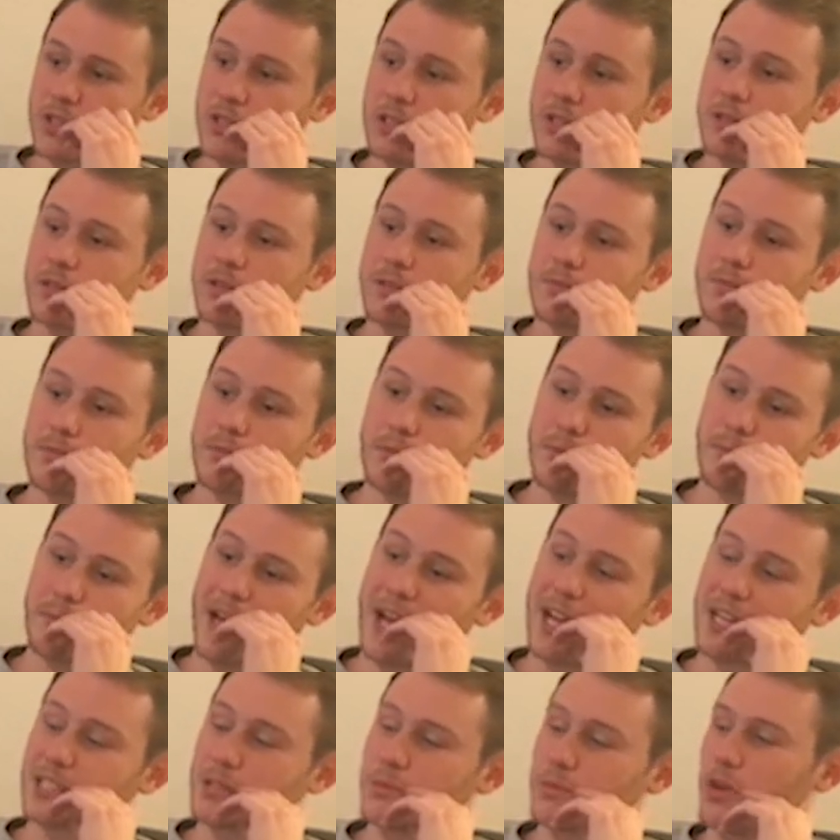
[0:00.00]
what your
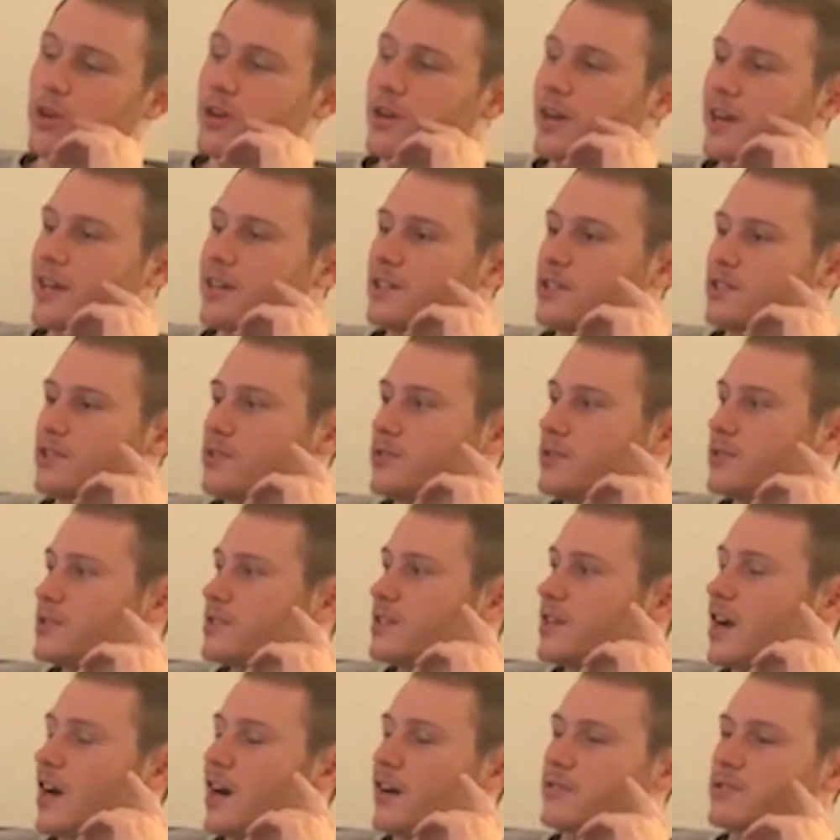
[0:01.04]
basketball IQ
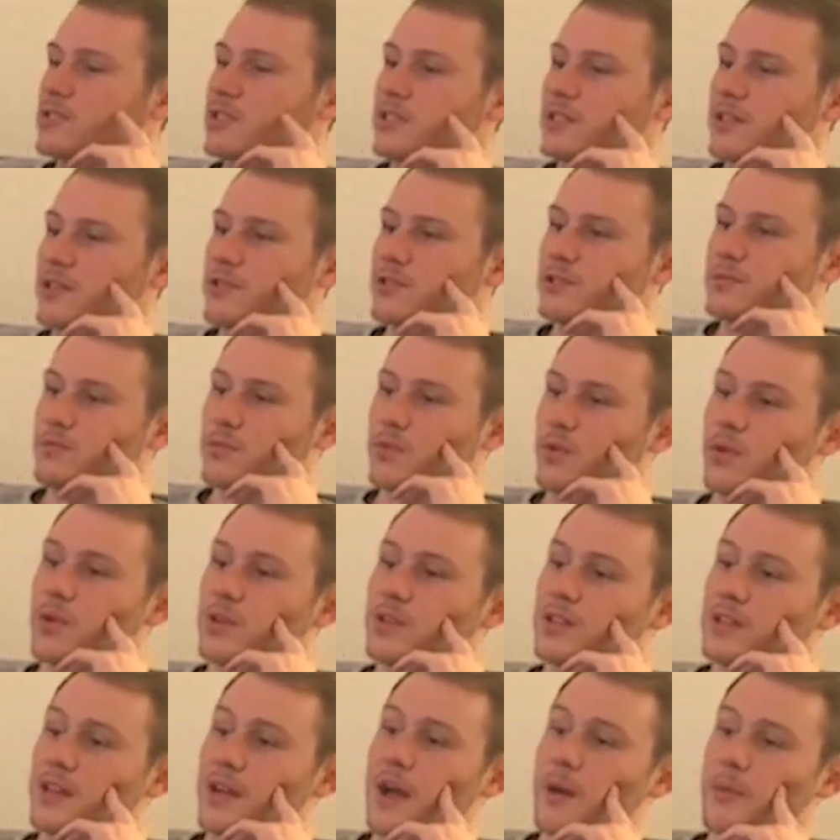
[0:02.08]
is. He obviously knows
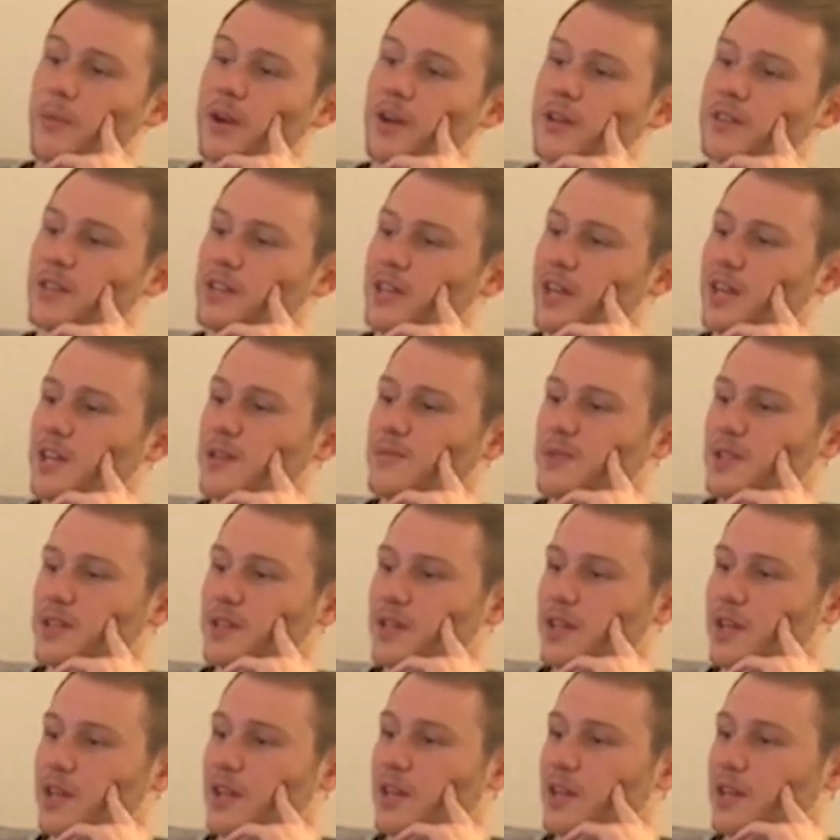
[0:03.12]
more about the game than
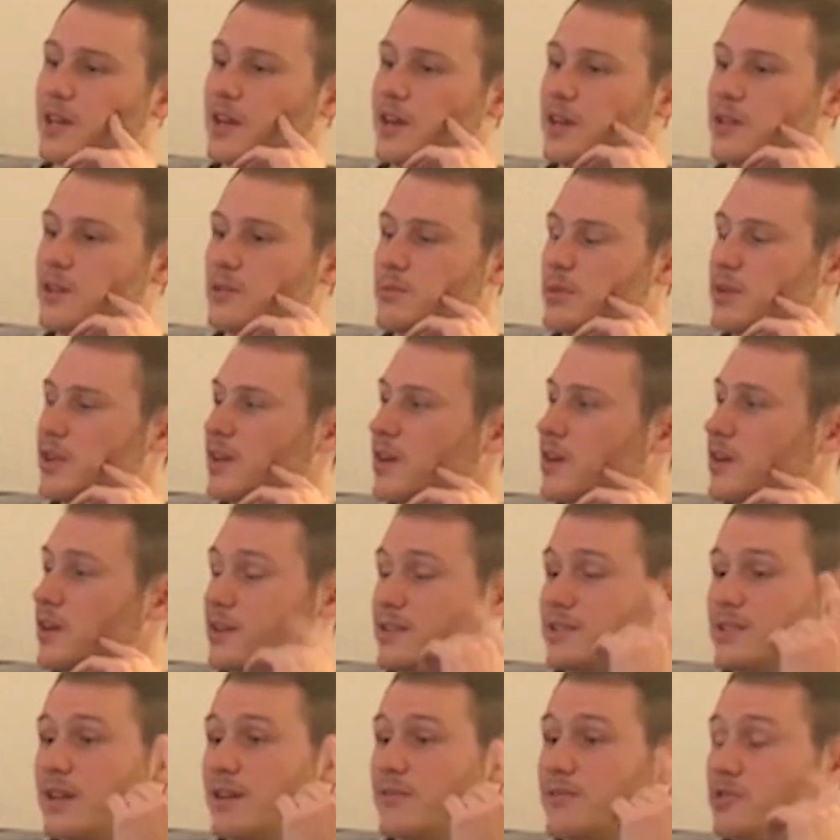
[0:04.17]
any other player,
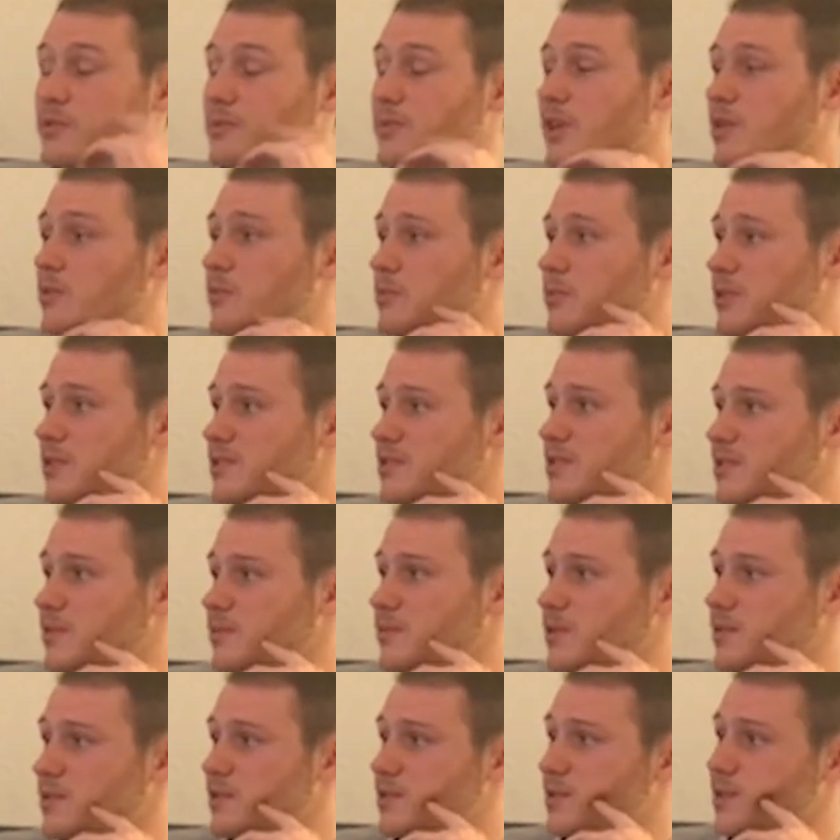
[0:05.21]
except for maybe Ben
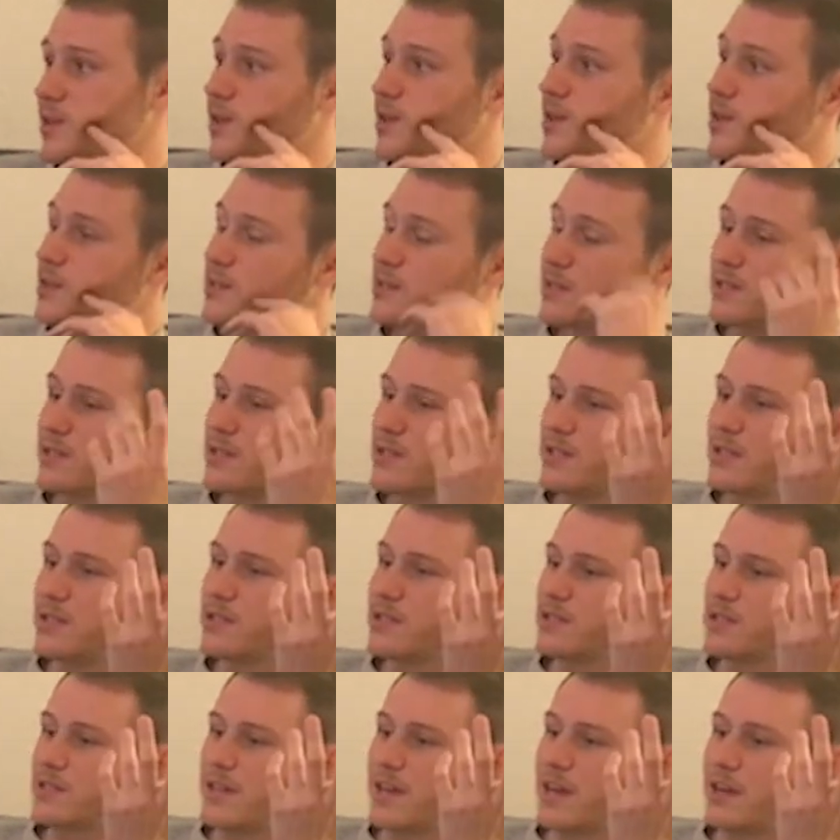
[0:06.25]
Simmons, since
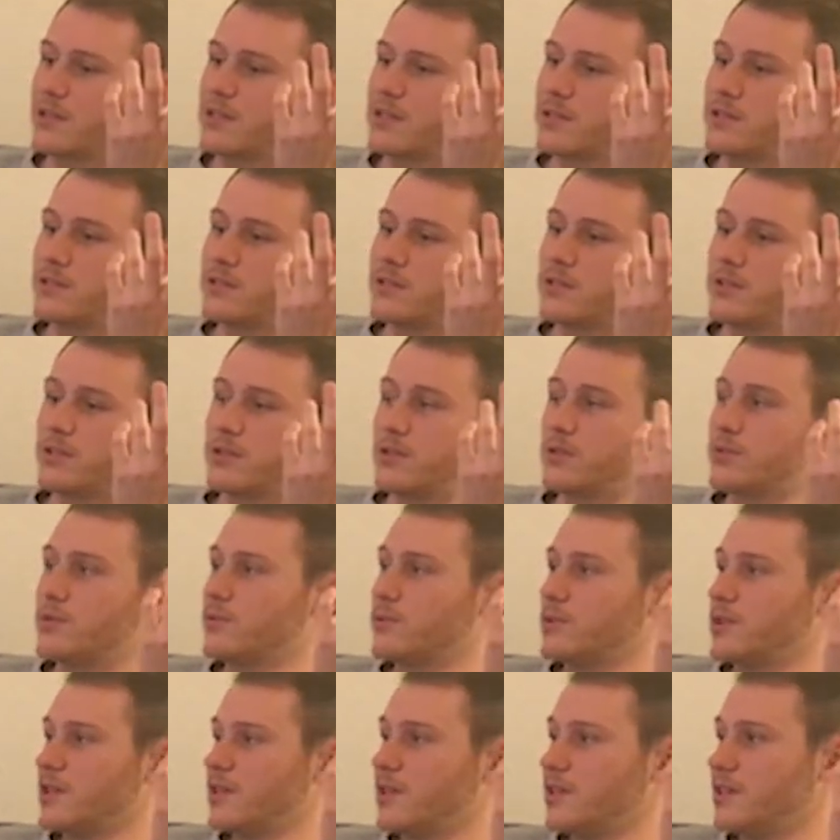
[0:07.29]
he's just out there
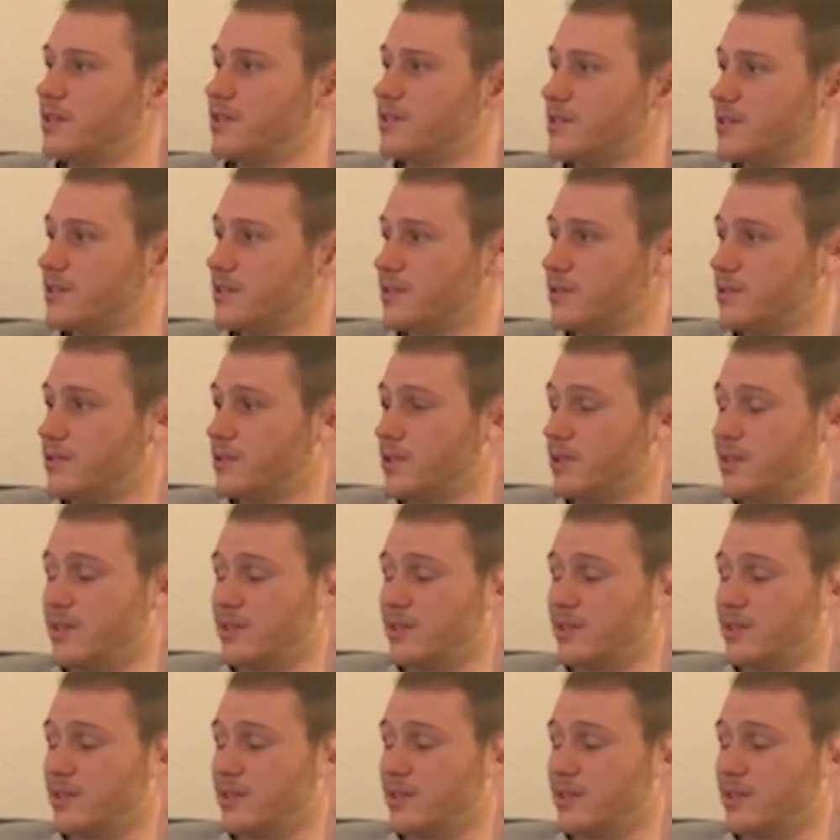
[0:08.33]
doing what he needs to do.